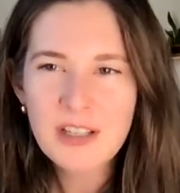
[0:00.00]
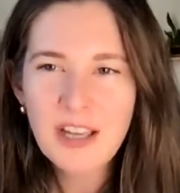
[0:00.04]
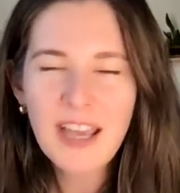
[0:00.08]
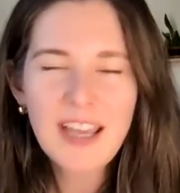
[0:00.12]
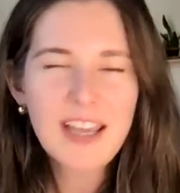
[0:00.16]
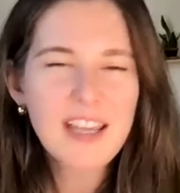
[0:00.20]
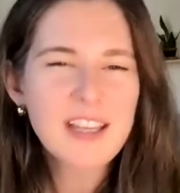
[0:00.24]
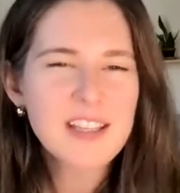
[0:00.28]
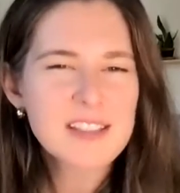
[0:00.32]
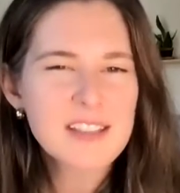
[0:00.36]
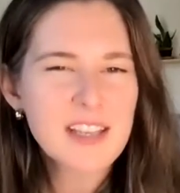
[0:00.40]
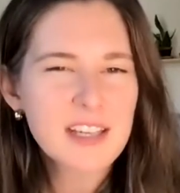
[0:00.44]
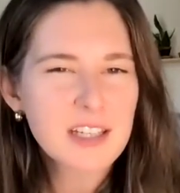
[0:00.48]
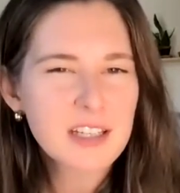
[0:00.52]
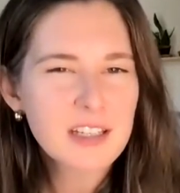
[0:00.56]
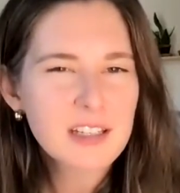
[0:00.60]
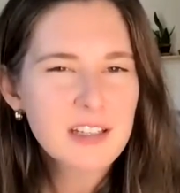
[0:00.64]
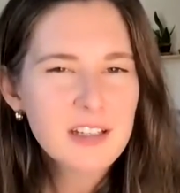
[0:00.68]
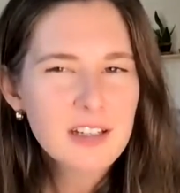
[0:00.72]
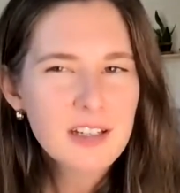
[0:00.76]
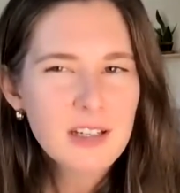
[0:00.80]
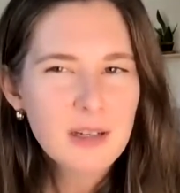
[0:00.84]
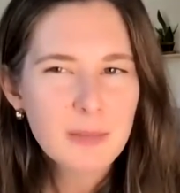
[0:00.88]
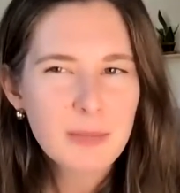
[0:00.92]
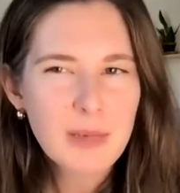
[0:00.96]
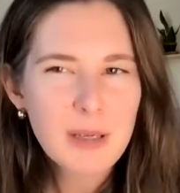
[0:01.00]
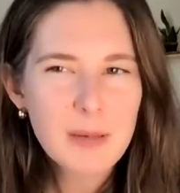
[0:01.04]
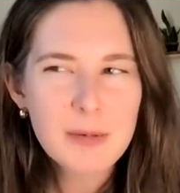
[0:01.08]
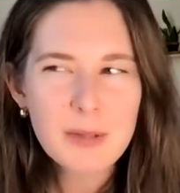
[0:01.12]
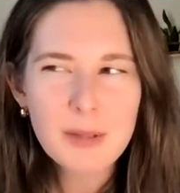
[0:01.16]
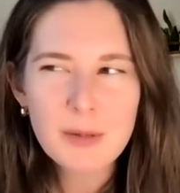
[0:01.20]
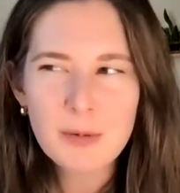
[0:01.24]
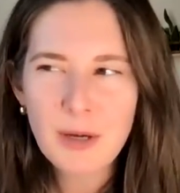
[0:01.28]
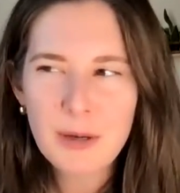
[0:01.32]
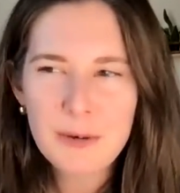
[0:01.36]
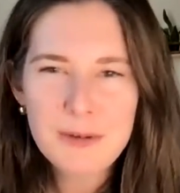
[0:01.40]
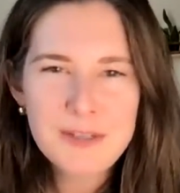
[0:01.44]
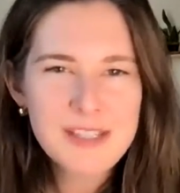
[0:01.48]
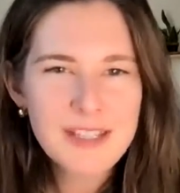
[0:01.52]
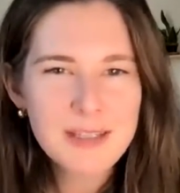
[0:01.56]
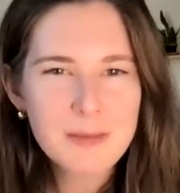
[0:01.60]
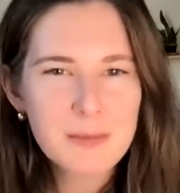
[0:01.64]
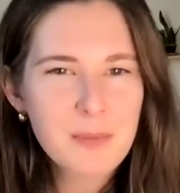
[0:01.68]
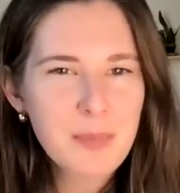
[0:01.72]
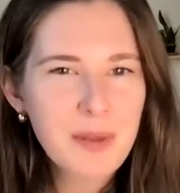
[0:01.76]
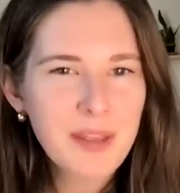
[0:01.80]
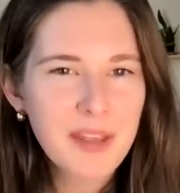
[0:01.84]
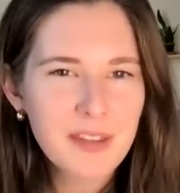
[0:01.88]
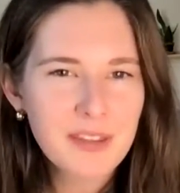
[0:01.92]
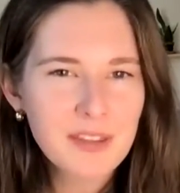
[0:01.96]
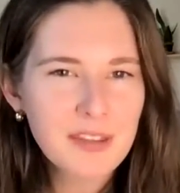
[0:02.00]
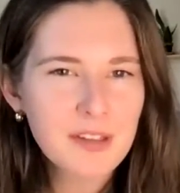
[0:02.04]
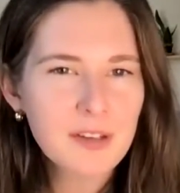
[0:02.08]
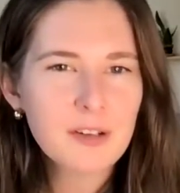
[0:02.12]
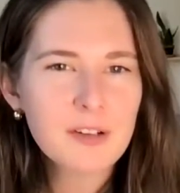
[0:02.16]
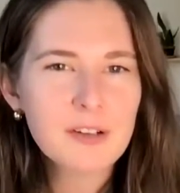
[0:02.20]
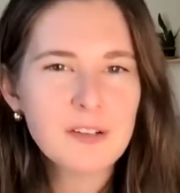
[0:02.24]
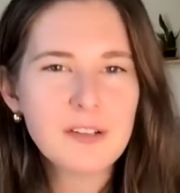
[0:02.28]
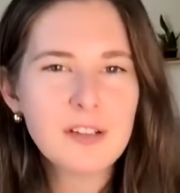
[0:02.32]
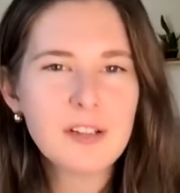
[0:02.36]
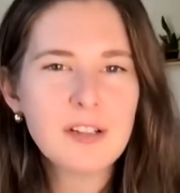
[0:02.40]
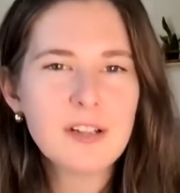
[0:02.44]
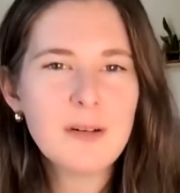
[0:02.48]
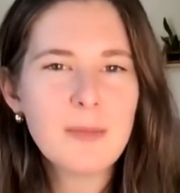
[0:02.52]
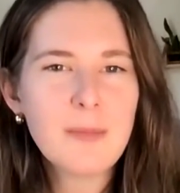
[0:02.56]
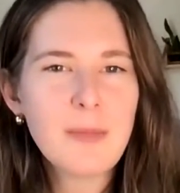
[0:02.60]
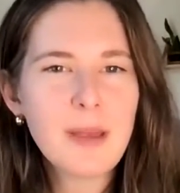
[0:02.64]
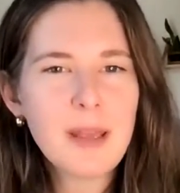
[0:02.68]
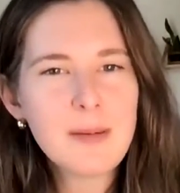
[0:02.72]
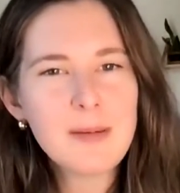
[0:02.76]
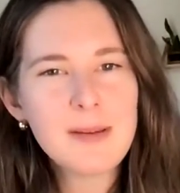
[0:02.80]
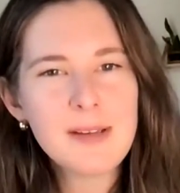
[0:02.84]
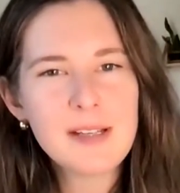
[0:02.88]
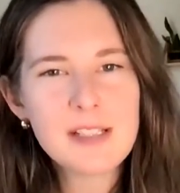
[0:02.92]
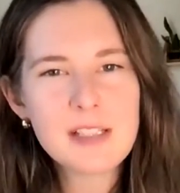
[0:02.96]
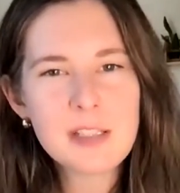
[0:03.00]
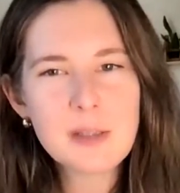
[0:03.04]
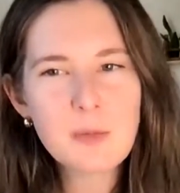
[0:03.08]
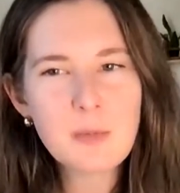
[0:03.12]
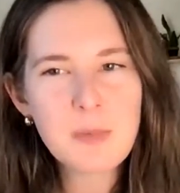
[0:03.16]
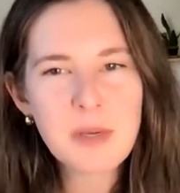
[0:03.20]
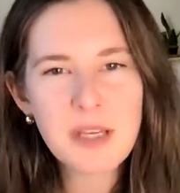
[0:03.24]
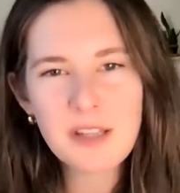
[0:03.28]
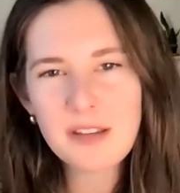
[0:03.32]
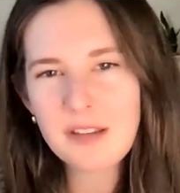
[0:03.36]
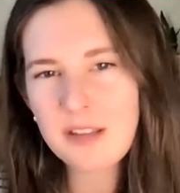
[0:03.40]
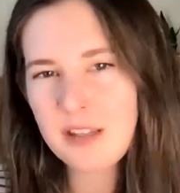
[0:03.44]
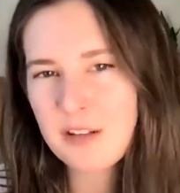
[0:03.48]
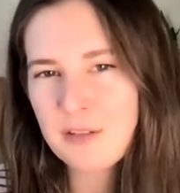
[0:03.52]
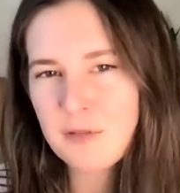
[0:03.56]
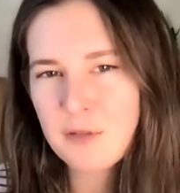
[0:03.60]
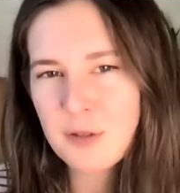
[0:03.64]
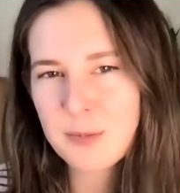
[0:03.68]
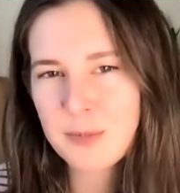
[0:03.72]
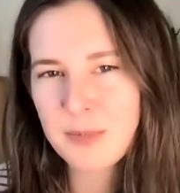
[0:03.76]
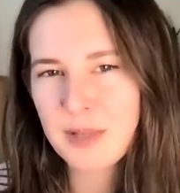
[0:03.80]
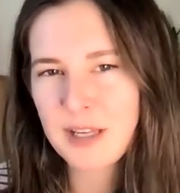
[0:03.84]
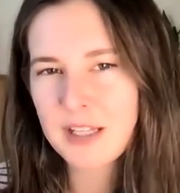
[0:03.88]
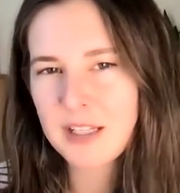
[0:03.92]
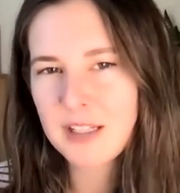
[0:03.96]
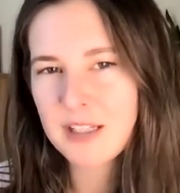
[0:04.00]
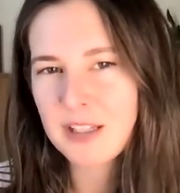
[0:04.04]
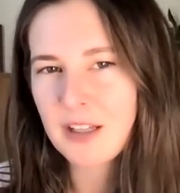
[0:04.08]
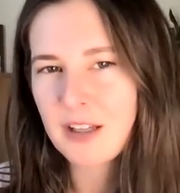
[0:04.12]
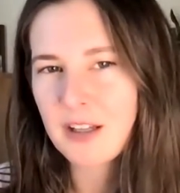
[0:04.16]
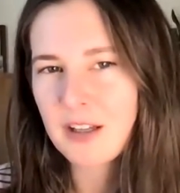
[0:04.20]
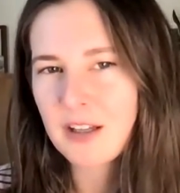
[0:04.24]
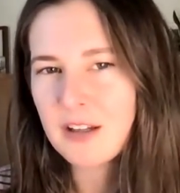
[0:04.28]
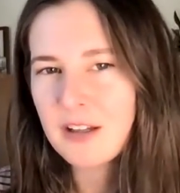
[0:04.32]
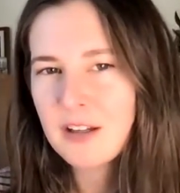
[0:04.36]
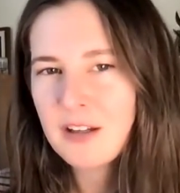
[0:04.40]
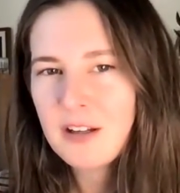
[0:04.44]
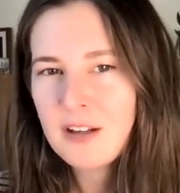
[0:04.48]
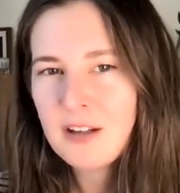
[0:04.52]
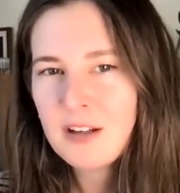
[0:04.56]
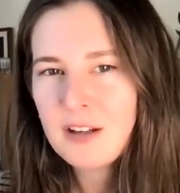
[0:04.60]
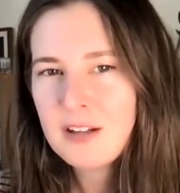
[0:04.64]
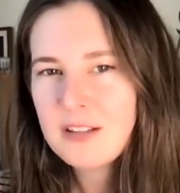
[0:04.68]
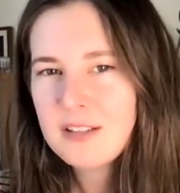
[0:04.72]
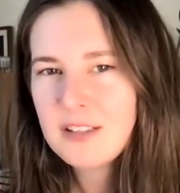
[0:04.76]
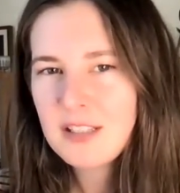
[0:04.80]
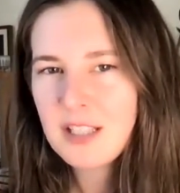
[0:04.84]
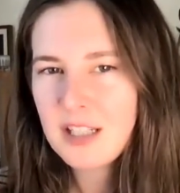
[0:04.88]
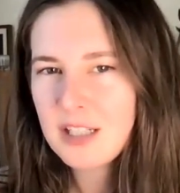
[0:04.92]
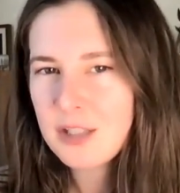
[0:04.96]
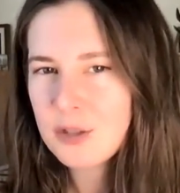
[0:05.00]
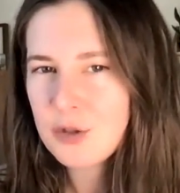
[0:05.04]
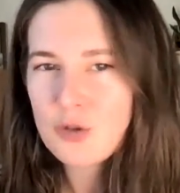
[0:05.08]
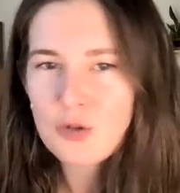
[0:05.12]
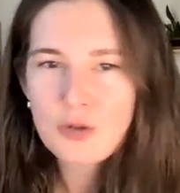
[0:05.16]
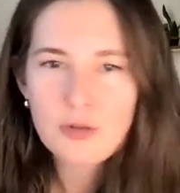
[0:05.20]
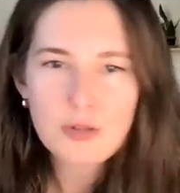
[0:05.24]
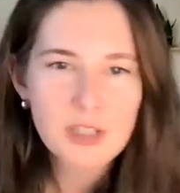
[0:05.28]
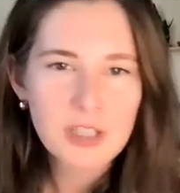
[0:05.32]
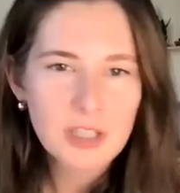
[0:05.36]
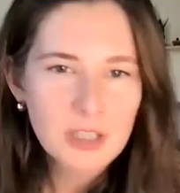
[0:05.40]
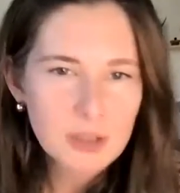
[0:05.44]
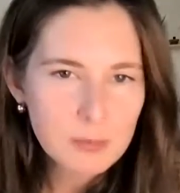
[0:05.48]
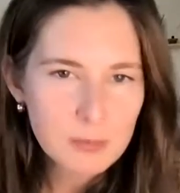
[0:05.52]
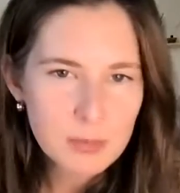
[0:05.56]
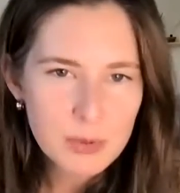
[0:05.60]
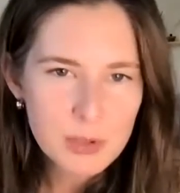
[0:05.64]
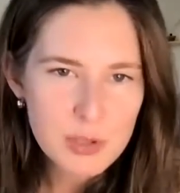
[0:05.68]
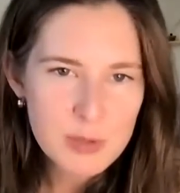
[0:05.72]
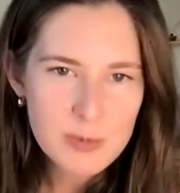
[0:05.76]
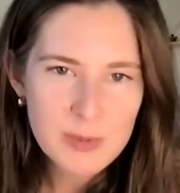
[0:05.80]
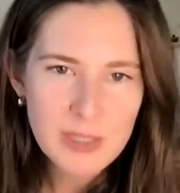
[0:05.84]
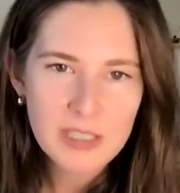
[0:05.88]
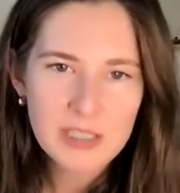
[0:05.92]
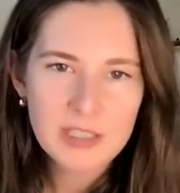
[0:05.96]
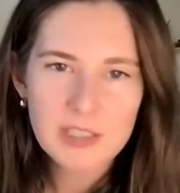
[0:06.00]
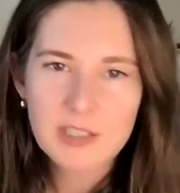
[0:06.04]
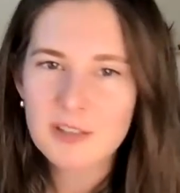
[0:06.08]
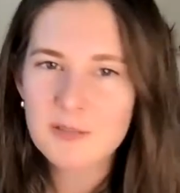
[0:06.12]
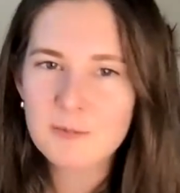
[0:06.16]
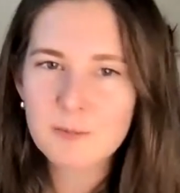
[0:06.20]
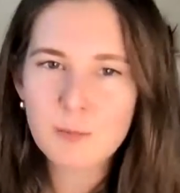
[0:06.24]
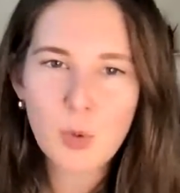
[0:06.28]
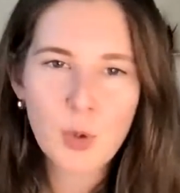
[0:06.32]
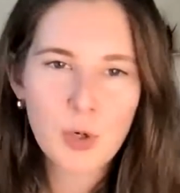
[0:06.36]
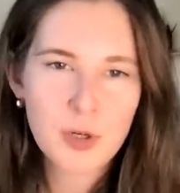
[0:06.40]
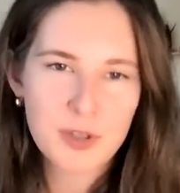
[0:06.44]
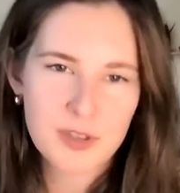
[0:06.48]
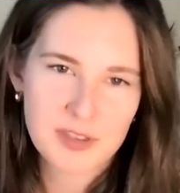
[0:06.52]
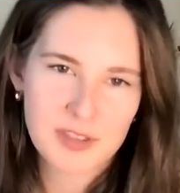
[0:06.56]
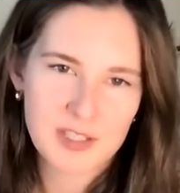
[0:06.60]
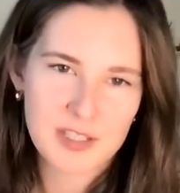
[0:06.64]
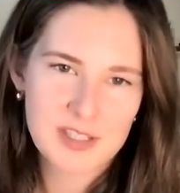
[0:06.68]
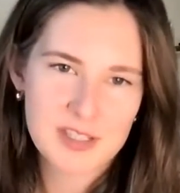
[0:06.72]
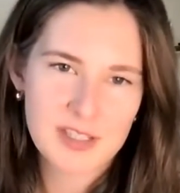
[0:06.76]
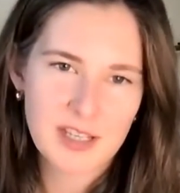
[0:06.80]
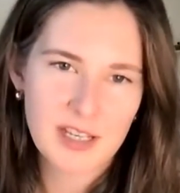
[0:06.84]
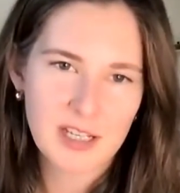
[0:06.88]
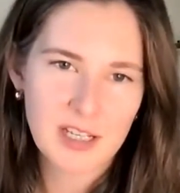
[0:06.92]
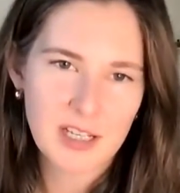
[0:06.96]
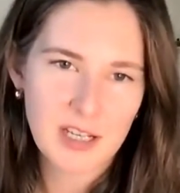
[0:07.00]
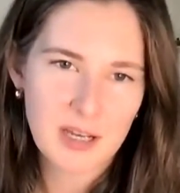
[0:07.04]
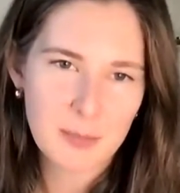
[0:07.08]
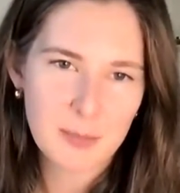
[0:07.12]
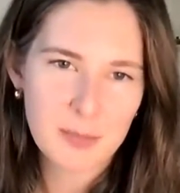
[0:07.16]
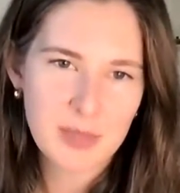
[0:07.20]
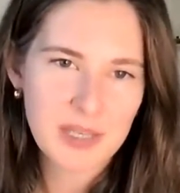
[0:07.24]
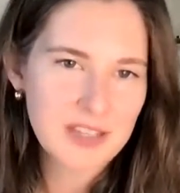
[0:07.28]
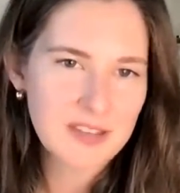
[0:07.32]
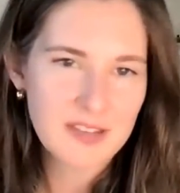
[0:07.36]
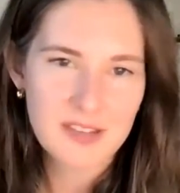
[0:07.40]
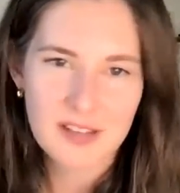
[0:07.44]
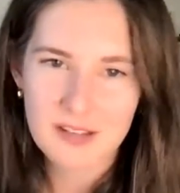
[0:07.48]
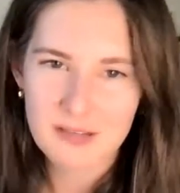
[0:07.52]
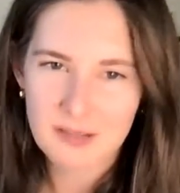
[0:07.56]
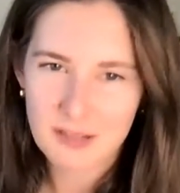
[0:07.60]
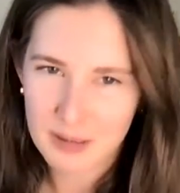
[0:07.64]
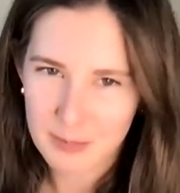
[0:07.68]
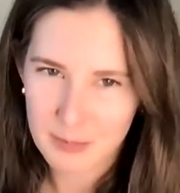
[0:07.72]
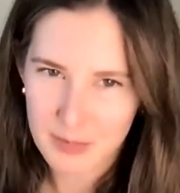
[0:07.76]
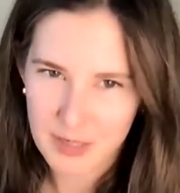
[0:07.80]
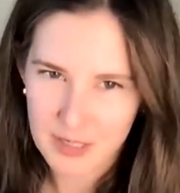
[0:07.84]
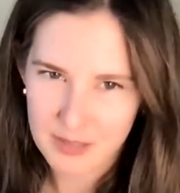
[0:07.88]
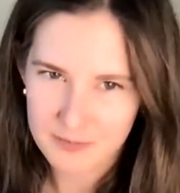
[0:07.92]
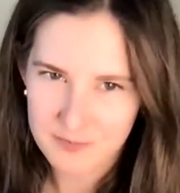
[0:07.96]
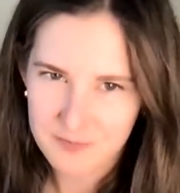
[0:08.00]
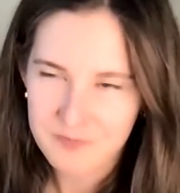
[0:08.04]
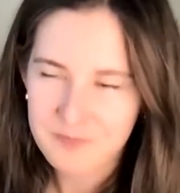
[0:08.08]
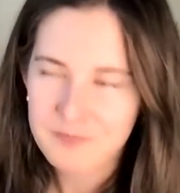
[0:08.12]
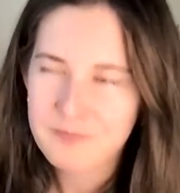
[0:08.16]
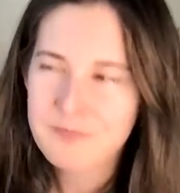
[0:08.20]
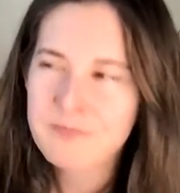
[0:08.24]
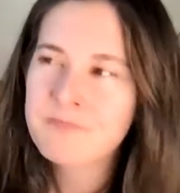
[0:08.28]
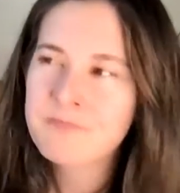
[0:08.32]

I guess like maybe I said pithy earlier. Maybe it's pithy from like a tangerine perspective more than it's like a pithy lemon.